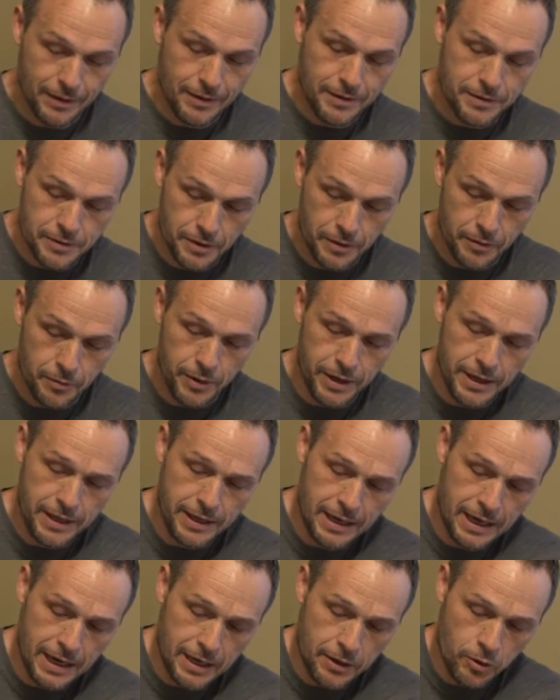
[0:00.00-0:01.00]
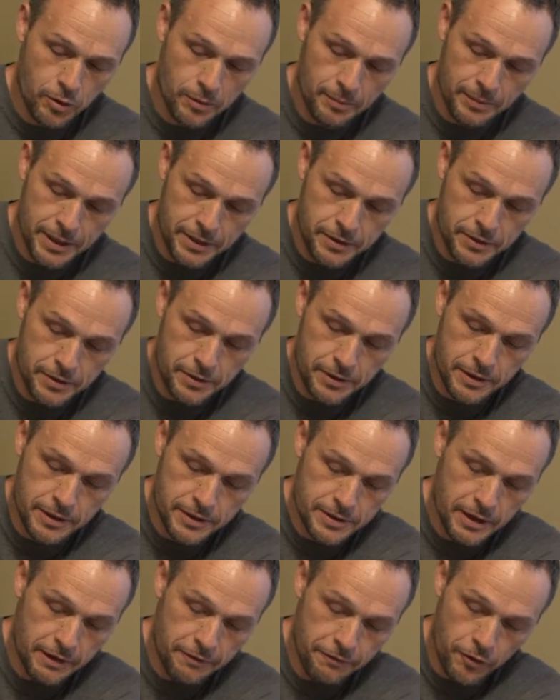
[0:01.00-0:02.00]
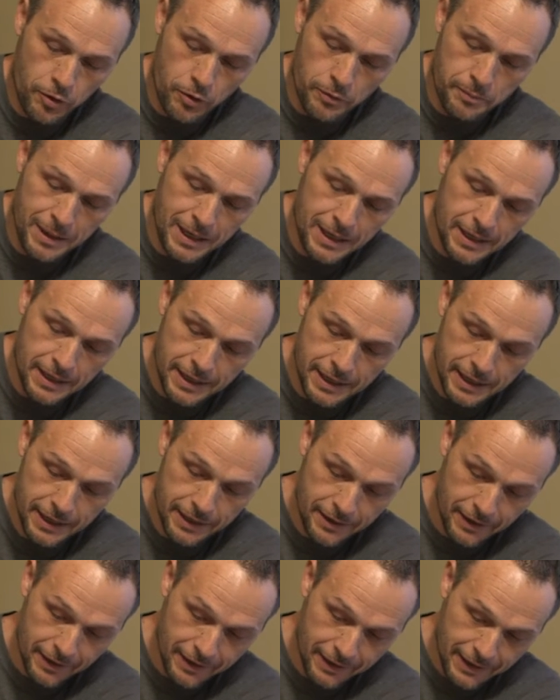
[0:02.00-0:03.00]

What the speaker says: So the way that I normally do it is I fold my leg